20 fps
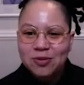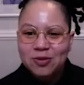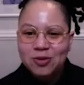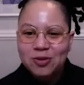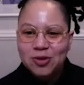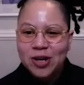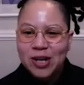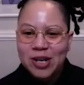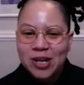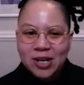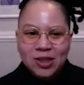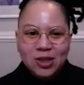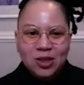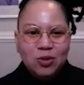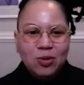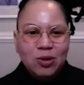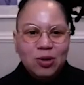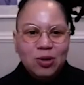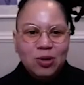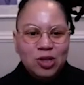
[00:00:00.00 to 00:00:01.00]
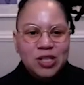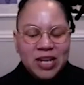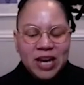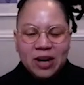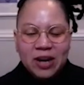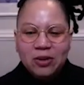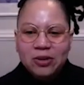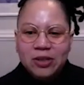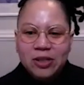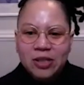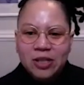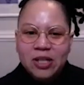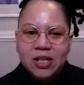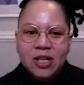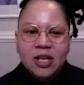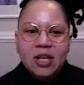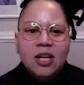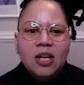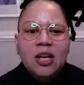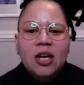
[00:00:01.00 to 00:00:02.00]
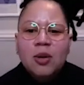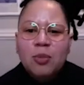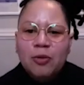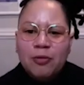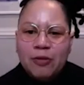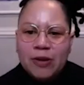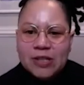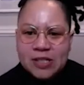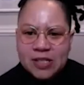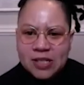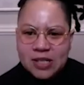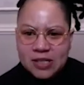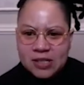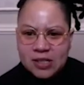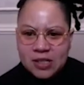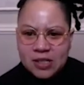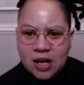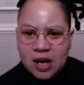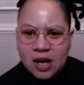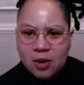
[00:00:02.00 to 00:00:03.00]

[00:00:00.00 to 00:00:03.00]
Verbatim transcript: trying to cut the question down. But Fred says,